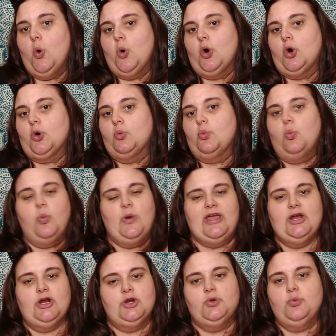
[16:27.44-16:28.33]
or
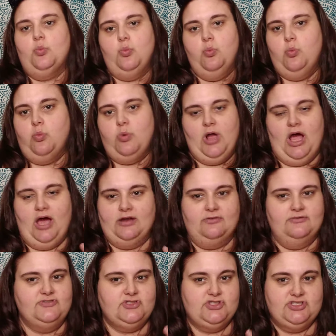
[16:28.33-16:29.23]
weird,
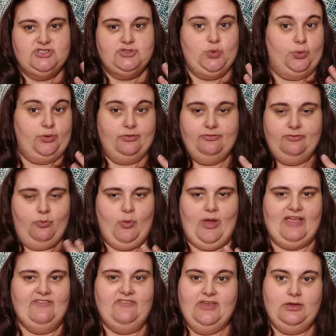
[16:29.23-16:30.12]
kind of sort
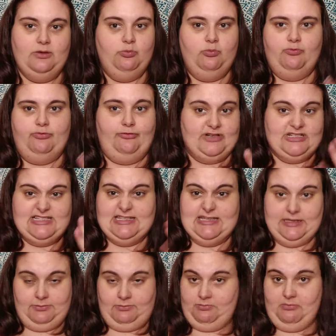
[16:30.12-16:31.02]
of wavy,
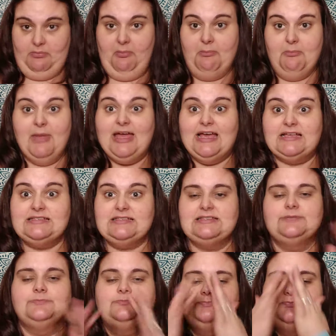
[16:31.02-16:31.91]
frizzy
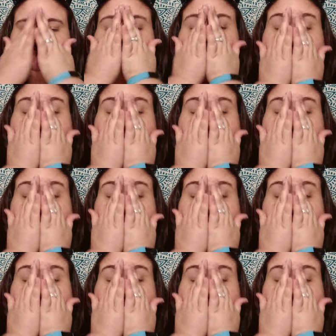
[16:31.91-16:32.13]
mess.